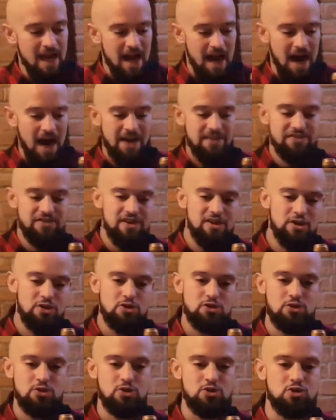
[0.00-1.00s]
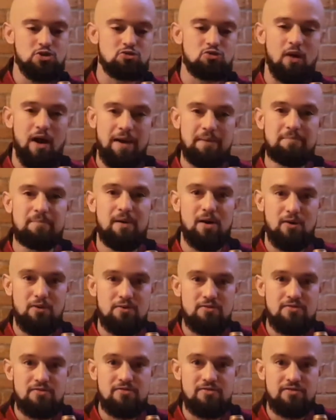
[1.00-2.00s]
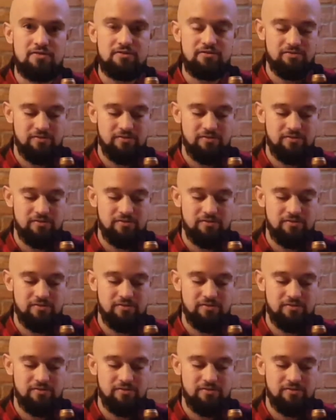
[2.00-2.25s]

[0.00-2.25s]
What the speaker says: I think you should try both,